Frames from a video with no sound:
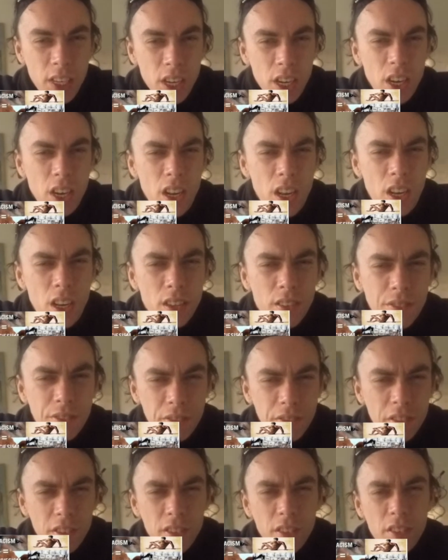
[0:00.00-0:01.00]
not love.
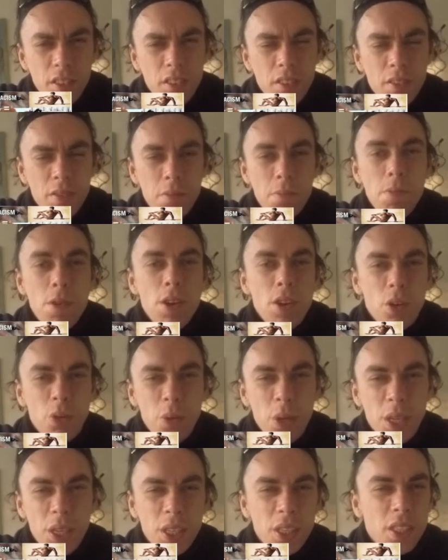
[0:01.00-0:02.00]

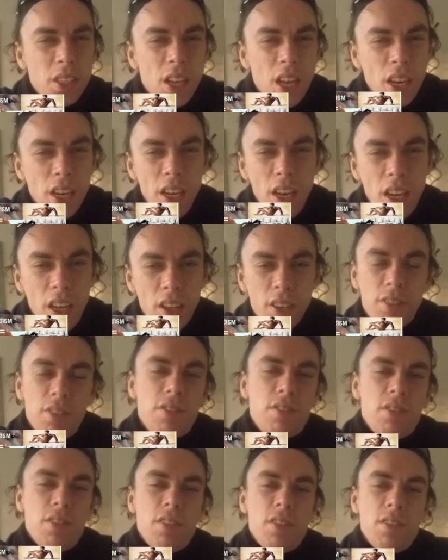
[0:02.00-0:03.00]
Murdering is not
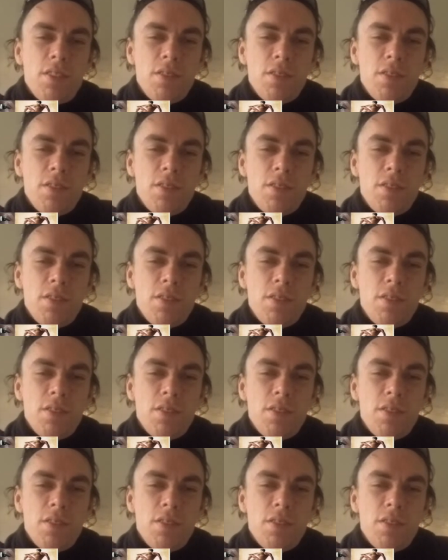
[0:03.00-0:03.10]
love.